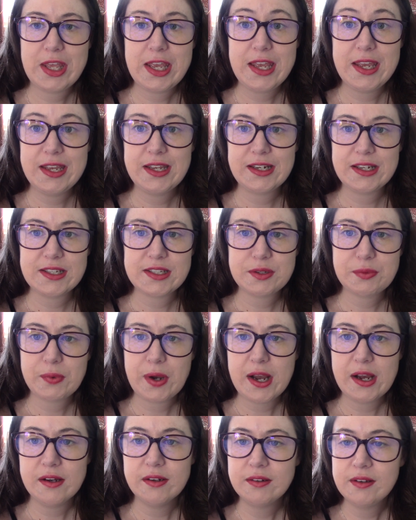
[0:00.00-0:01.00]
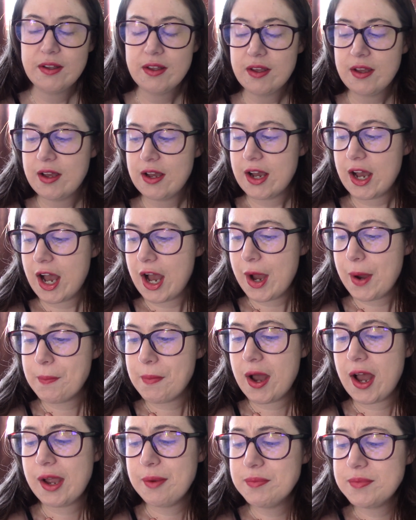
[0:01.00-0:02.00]
eat as well.
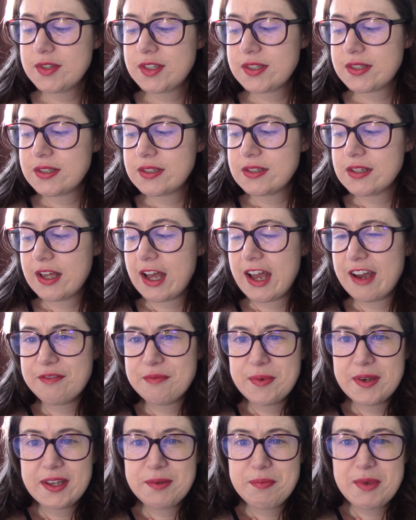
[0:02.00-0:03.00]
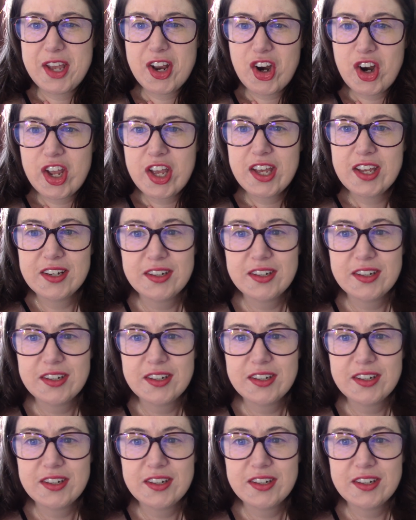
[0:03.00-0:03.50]
Um, I'm, I have my period.